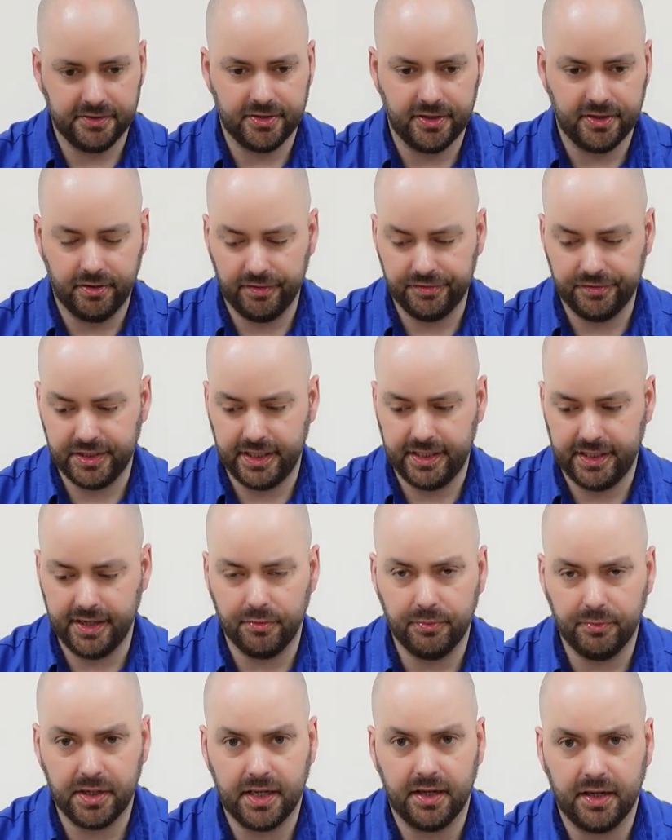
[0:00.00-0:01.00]
So obviously you
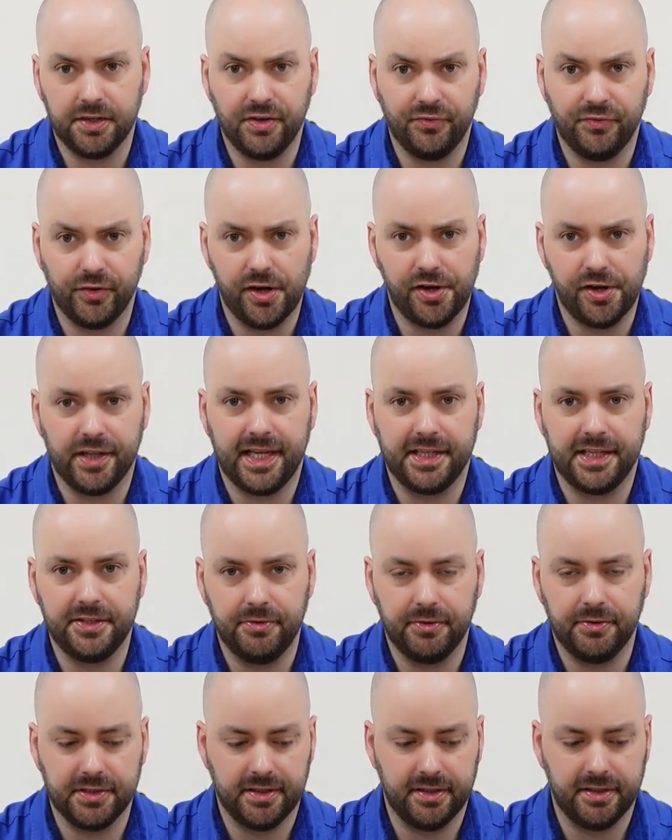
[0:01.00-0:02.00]
don't want it on your throttle hand,
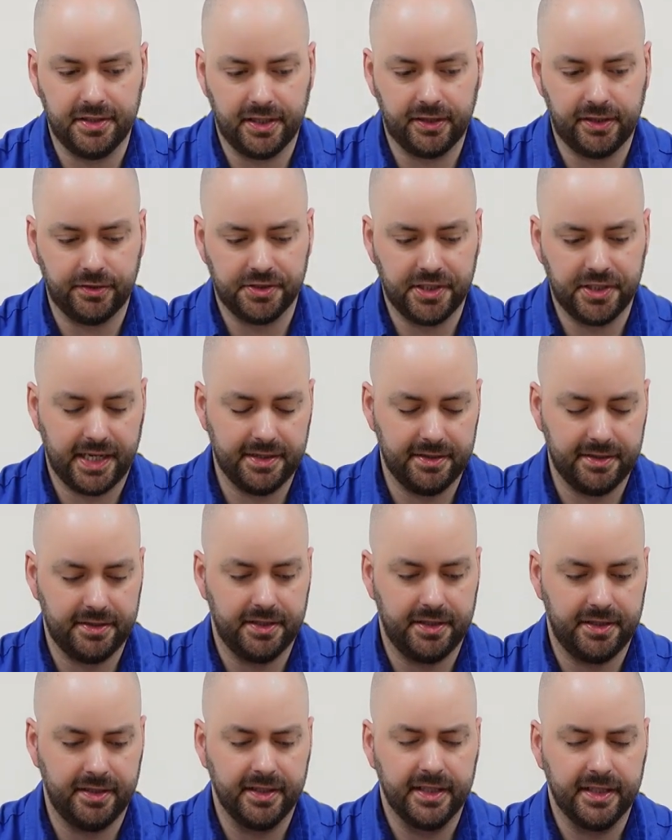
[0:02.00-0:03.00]
you want it on your clutch hand
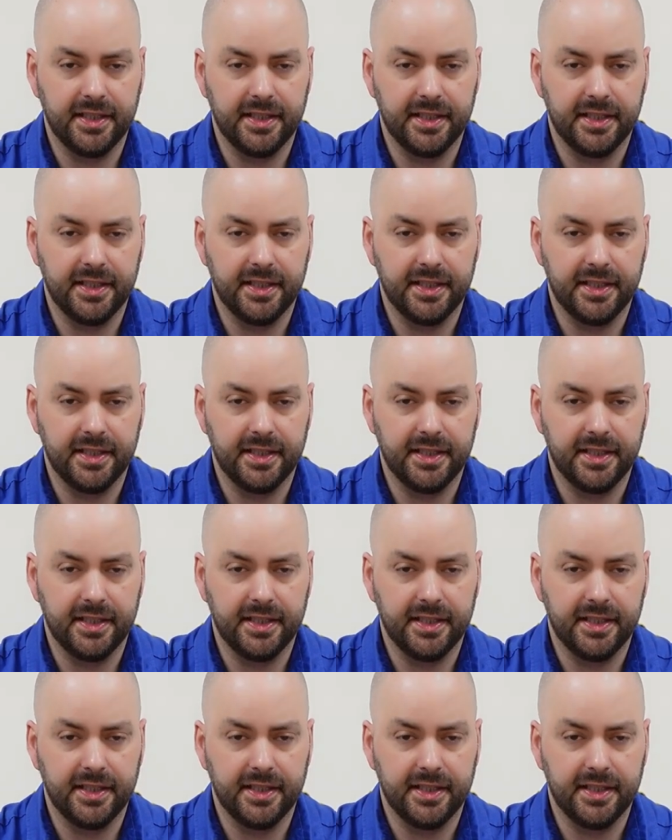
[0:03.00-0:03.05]
to